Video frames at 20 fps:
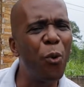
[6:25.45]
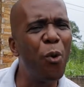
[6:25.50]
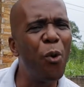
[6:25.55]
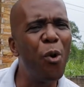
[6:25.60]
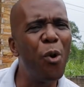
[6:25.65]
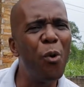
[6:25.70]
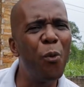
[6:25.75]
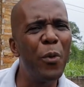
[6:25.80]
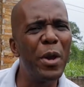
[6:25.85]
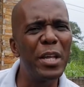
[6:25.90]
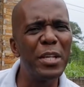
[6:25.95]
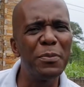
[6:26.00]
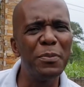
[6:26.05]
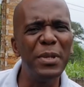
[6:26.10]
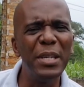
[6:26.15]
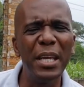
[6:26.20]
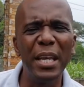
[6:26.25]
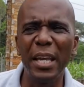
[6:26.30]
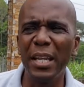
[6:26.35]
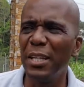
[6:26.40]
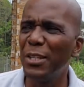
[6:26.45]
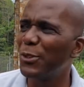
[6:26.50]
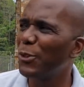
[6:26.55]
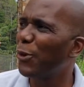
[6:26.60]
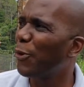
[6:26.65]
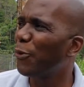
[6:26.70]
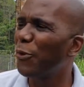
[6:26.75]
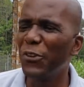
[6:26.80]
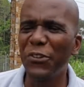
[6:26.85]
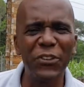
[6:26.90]
always be in its
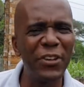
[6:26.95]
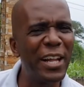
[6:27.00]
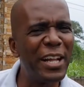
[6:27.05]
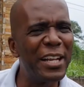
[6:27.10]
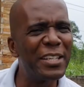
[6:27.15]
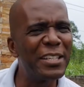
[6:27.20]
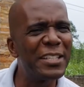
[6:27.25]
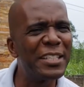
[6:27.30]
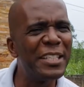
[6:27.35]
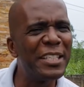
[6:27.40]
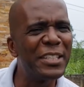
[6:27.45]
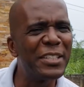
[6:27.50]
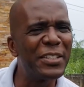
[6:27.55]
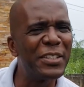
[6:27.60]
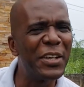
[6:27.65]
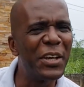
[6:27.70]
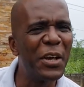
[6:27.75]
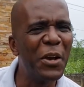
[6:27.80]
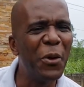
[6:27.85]
original state.